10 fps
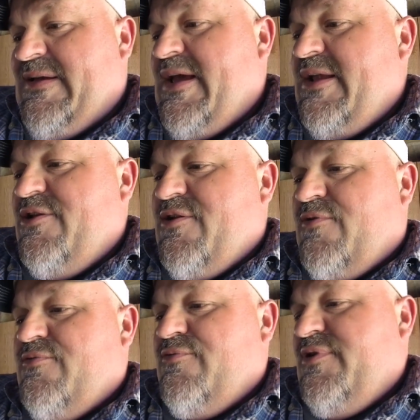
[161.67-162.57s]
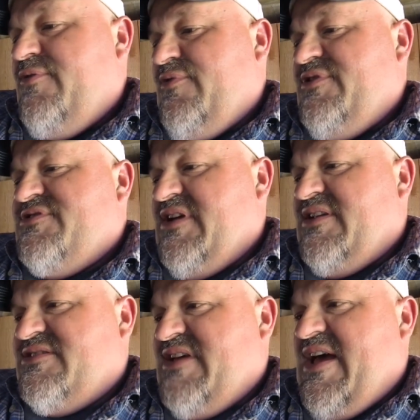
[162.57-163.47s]
and you know, when you
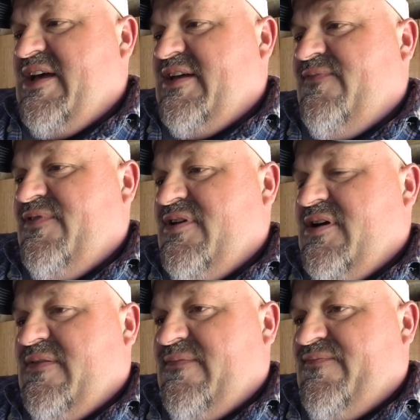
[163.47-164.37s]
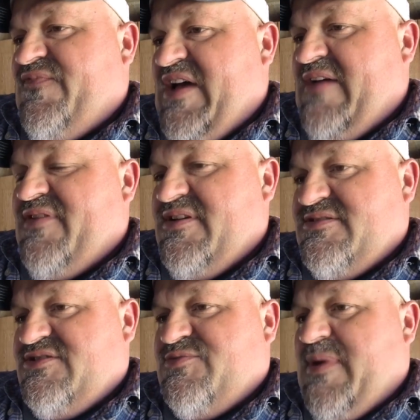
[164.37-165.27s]
sell a sack, if you got 5
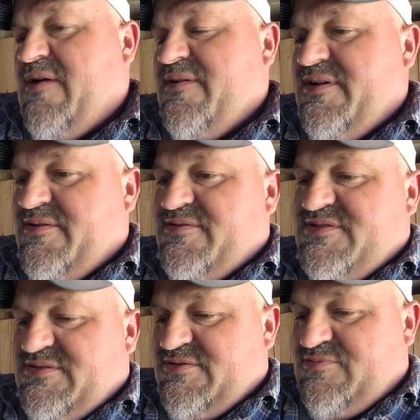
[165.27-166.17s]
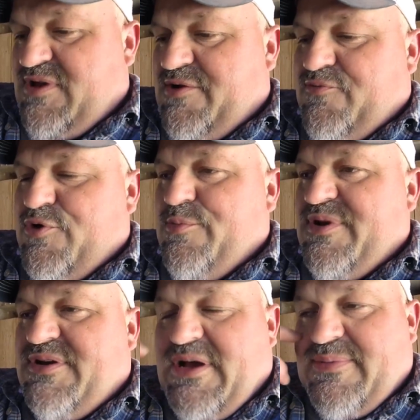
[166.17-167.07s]
dozen small ears and there's a lot of room
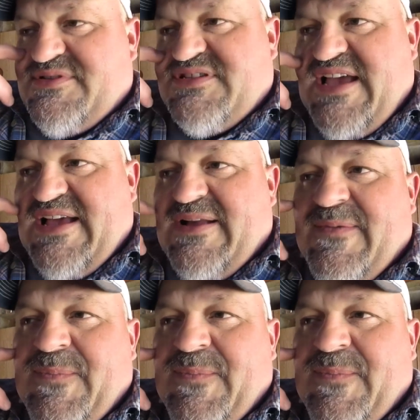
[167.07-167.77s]
in the top of the sack,